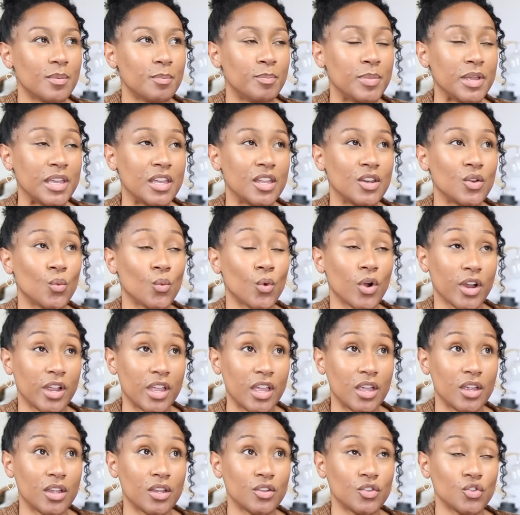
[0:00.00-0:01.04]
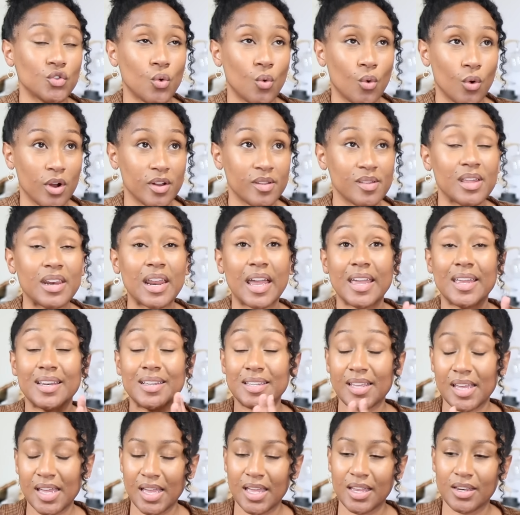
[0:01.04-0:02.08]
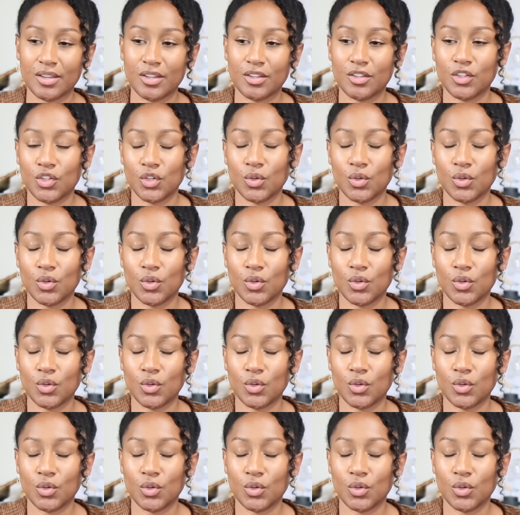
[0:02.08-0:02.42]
been working towards, and I intend